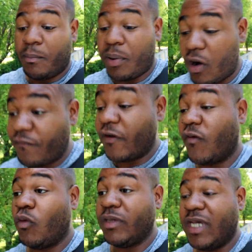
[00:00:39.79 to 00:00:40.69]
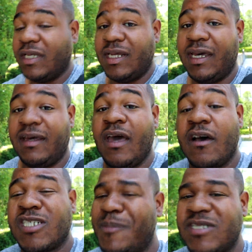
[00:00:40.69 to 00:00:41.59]
perfect for what they need,
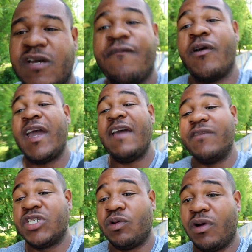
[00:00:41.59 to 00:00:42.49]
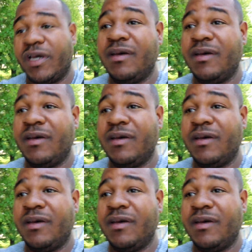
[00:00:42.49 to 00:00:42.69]
especially for inventory.